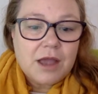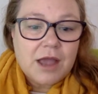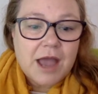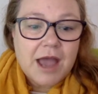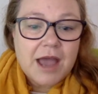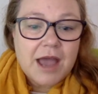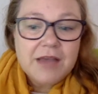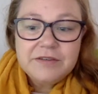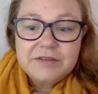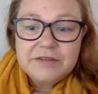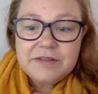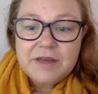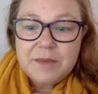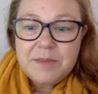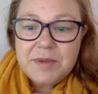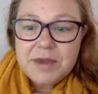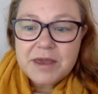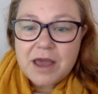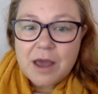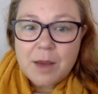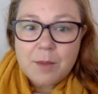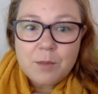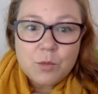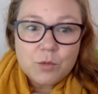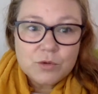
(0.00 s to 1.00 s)
As they
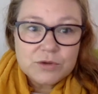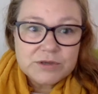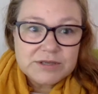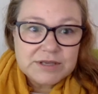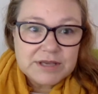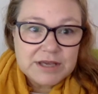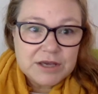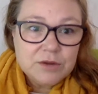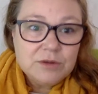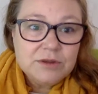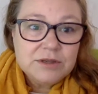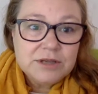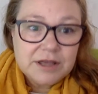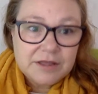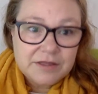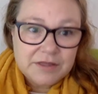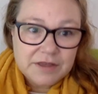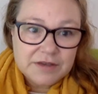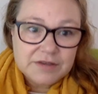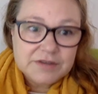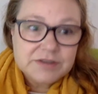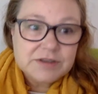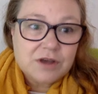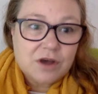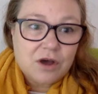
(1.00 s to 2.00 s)
become more skilled at
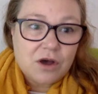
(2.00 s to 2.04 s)
this,